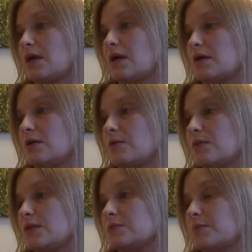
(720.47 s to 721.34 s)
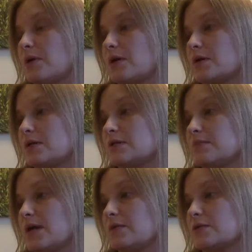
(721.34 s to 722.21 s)
and I know this part is
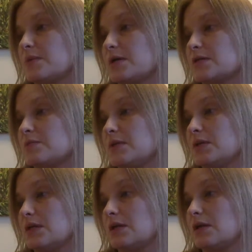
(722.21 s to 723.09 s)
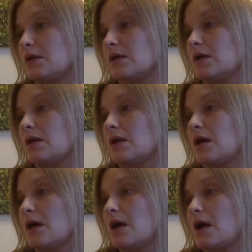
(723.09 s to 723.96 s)
my responsibility.
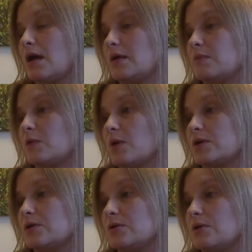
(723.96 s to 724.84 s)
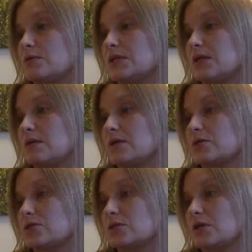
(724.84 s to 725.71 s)
I am the one who knows
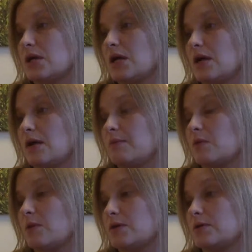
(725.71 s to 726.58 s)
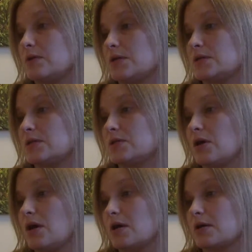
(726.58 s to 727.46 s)
English. I am the one who needs to
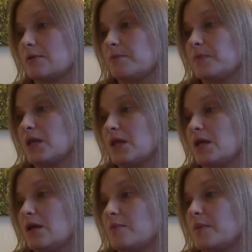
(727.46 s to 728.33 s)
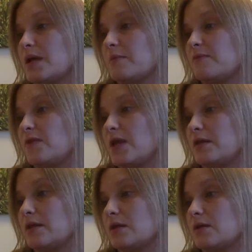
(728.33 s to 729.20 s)
talk. But I'm
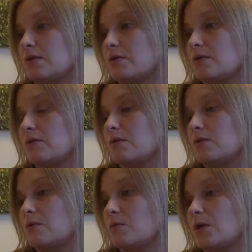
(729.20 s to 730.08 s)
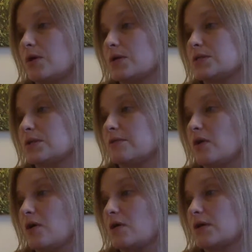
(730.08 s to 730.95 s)
failing. Words of
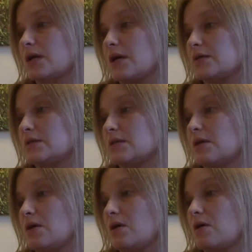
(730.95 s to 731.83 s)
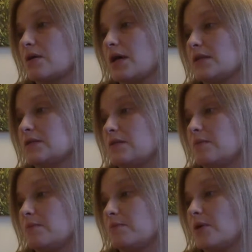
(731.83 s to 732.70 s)
all kinds of
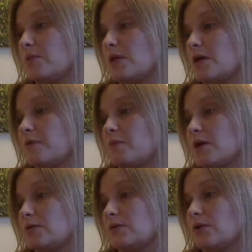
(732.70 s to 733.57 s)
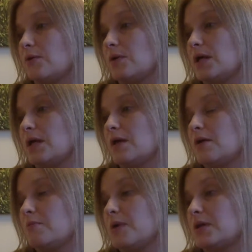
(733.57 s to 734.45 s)
them bubble up in my throat,
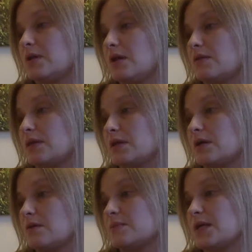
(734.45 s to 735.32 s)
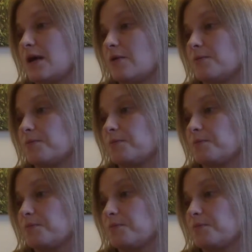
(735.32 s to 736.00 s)
but nothing comes out.